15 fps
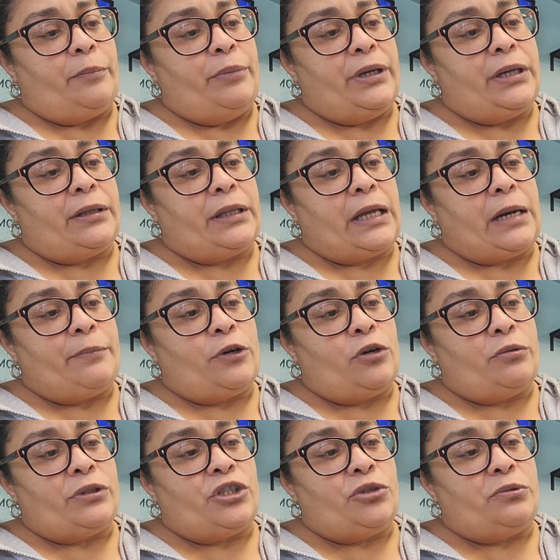being that I'm
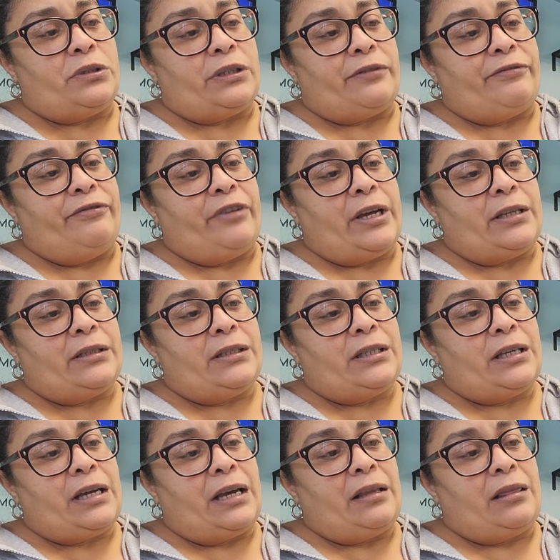going to an
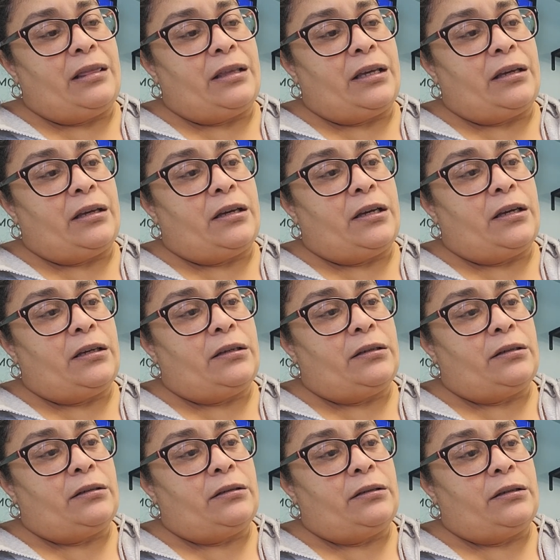event, I think
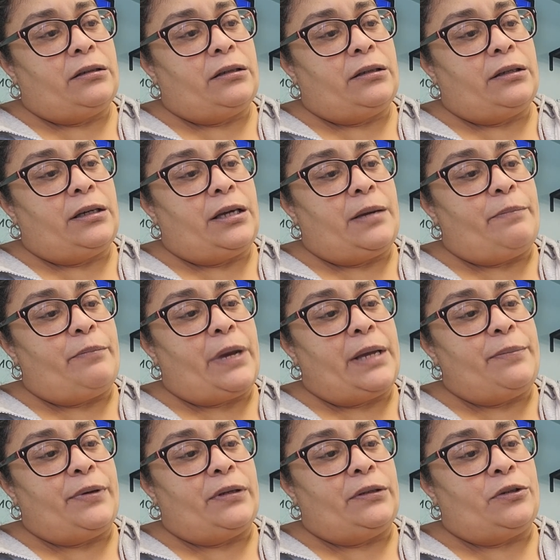it
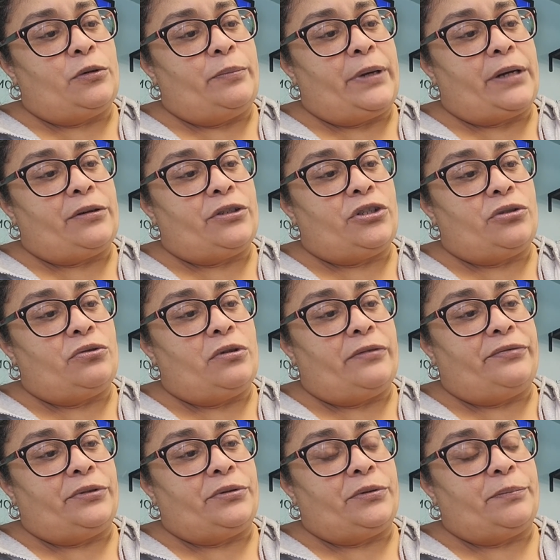might be a little better to
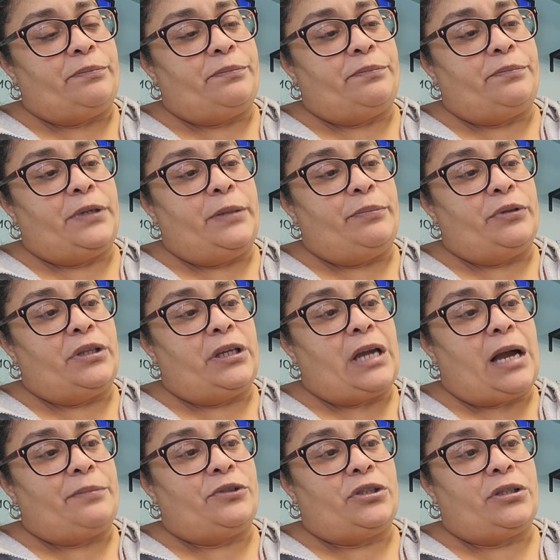offer people the
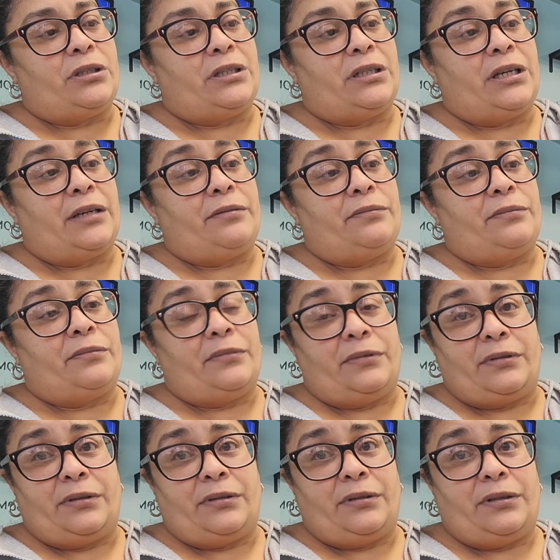option to get
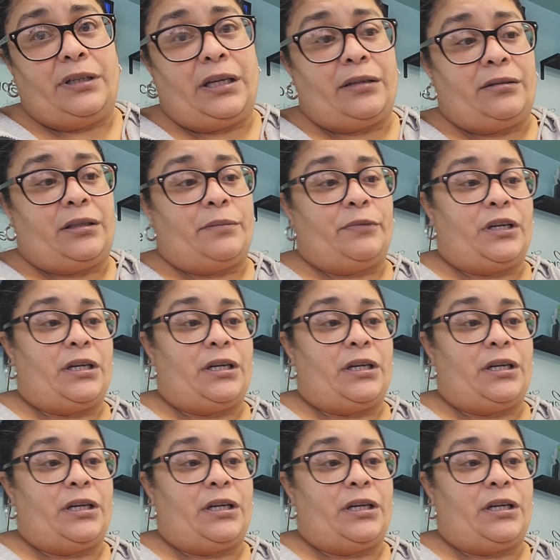them